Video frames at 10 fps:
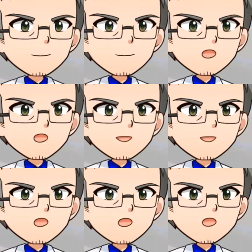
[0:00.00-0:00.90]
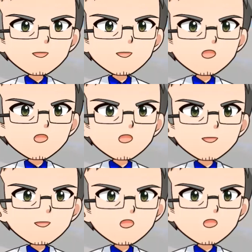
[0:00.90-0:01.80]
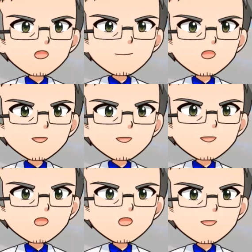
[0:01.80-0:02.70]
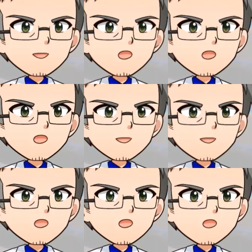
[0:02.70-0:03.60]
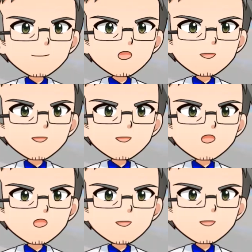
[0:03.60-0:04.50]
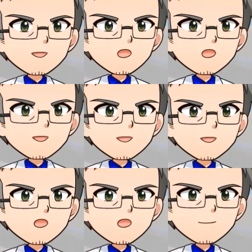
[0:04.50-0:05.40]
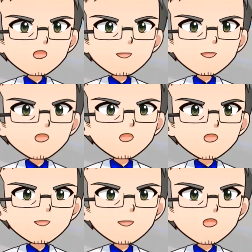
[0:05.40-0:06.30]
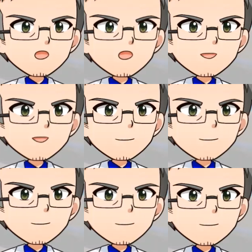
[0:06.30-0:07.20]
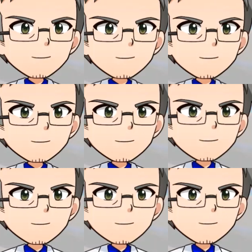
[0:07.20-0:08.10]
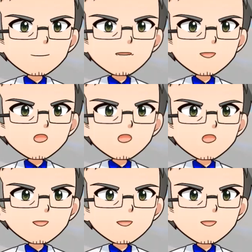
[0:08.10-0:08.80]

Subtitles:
It is a weak laser beam, but it can seriously damage your eye if you look directly into it, so you have to be careful. DVDs have